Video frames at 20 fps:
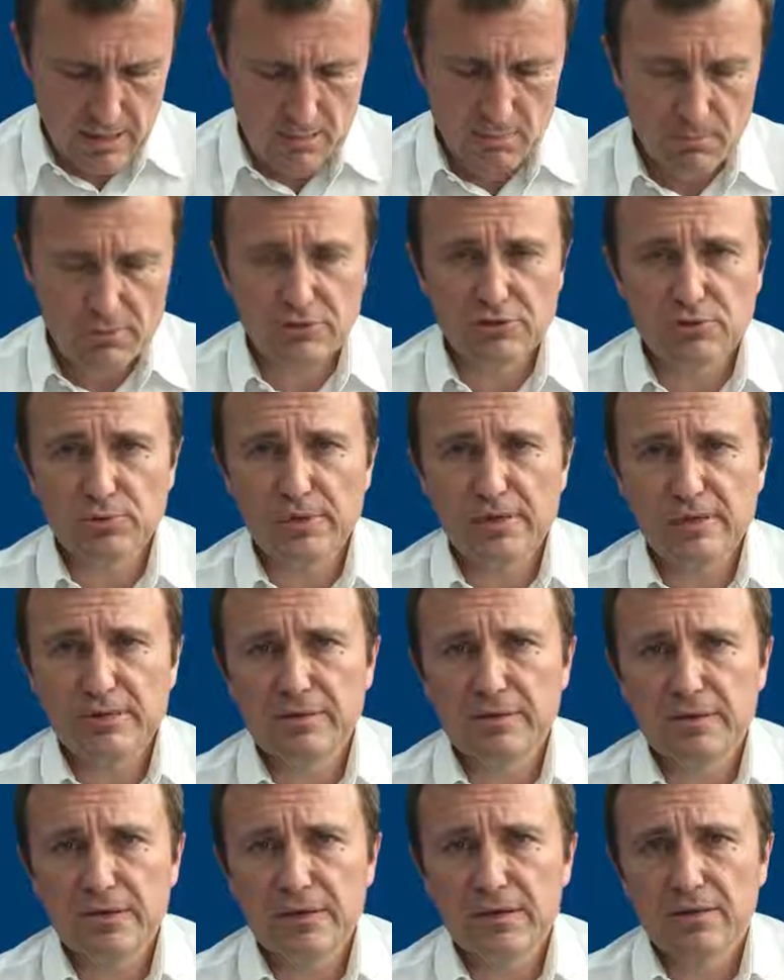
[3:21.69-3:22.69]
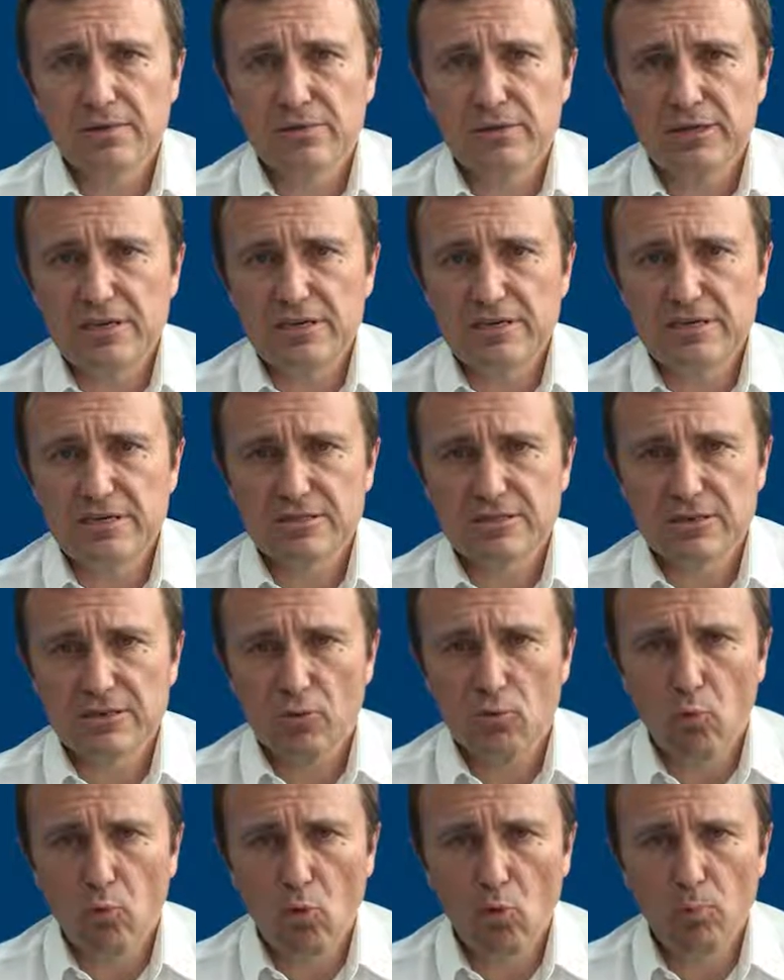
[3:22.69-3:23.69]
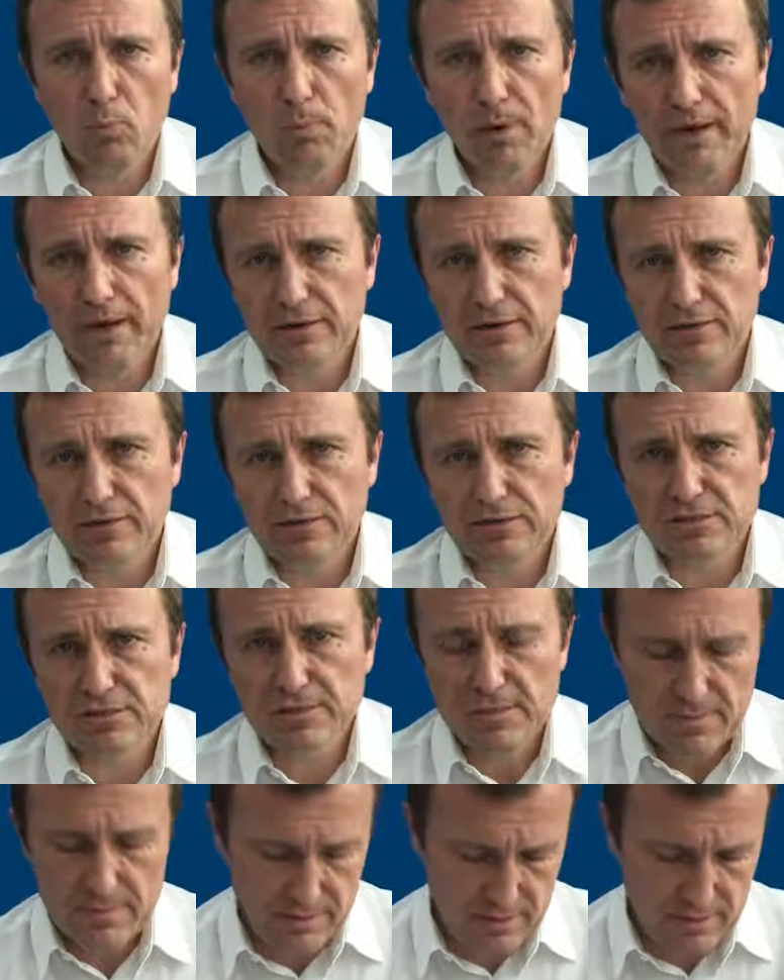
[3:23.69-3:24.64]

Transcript: Between these wall panels,